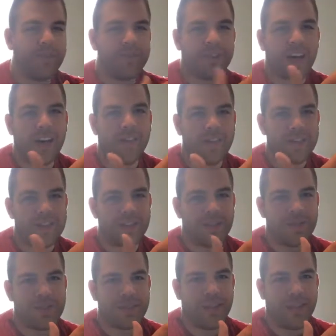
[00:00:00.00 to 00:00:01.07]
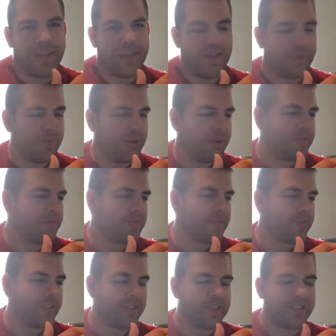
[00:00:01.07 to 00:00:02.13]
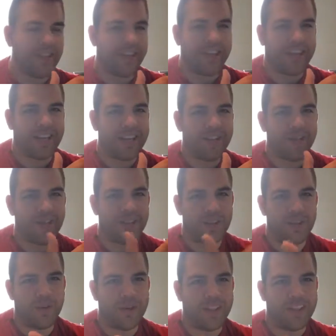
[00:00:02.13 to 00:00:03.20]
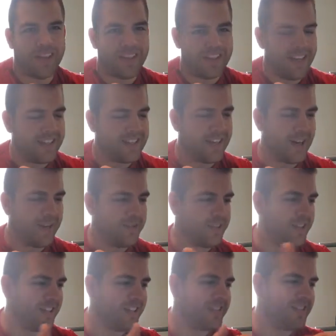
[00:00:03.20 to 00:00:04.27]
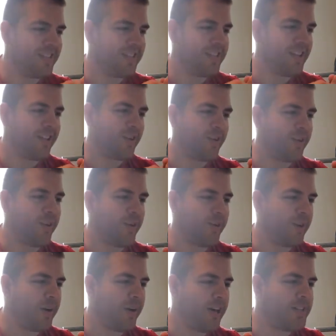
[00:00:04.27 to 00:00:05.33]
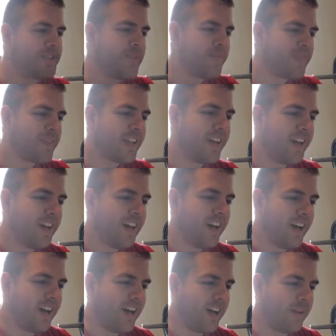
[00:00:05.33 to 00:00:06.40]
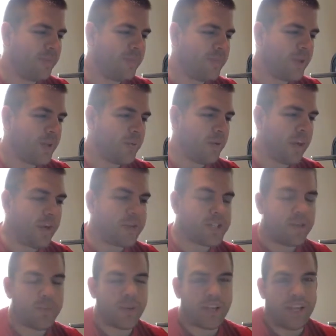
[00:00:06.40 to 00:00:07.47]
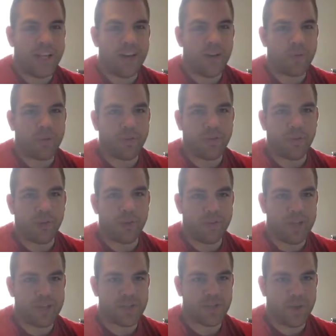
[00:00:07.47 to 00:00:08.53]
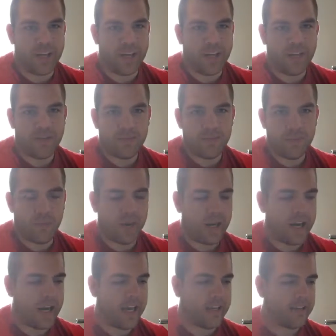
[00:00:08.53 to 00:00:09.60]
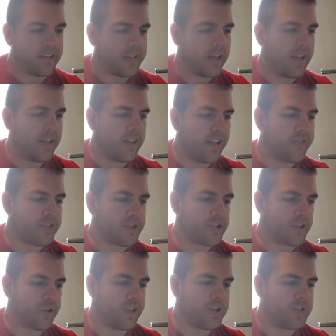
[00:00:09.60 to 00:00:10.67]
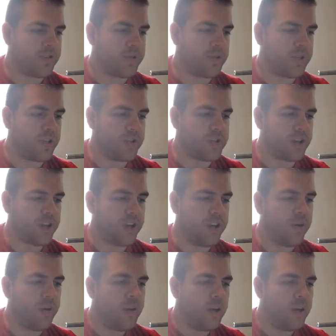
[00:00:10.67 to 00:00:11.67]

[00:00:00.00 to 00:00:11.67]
Obviously you say that, but it's not like I could really do anything at that time to tell her otherwise. But I was able to get a preferred best rating when I got life insurance a few years ago.